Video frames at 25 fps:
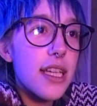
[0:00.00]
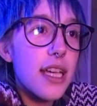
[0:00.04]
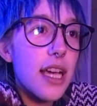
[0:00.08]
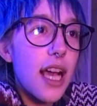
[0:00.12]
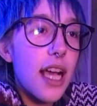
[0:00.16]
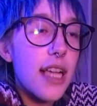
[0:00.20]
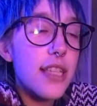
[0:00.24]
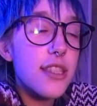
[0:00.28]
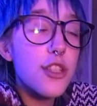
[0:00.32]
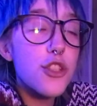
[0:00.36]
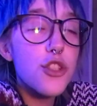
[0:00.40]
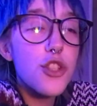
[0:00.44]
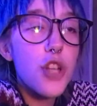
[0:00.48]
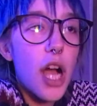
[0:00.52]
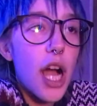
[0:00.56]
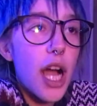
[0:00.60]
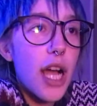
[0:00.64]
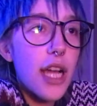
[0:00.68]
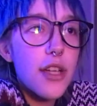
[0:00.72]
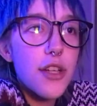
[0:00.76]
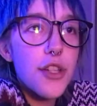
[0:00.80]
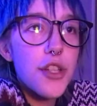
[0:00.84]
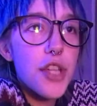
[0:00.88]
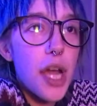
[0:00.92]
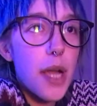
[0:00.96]
as a
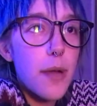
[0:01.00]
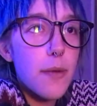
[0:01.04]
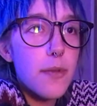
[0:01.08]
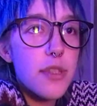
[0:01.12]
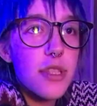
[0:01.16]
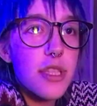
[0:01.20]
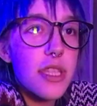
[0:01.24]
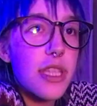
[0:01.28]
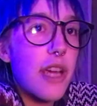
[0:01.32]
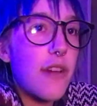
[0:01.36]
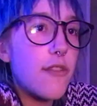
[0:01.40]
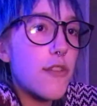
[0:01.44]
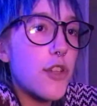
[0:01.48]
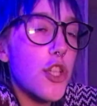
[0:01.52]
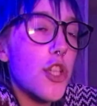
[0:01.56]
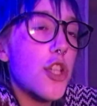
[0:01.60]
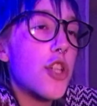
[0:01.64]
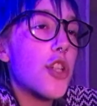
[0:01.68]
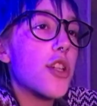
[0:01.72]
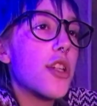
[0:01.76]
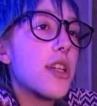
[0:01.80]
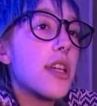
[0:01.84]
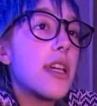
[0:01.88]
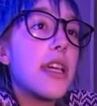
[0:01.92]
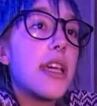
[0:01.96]
child, I was never